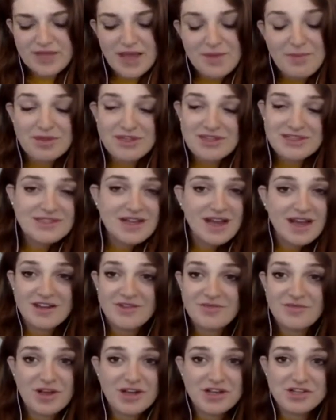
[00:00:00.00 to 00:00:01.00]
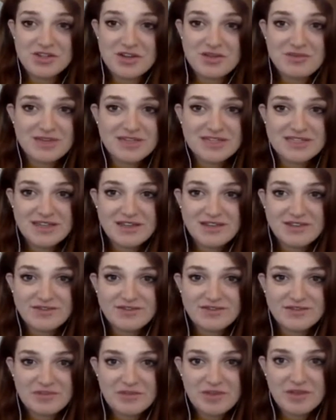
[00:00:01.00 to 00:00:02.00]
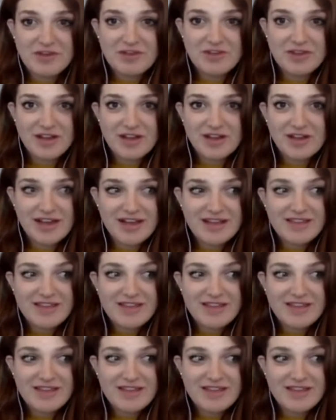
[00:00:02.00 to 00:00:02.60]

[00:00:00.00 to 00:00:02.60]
I put a ton of pressure on myself in my career,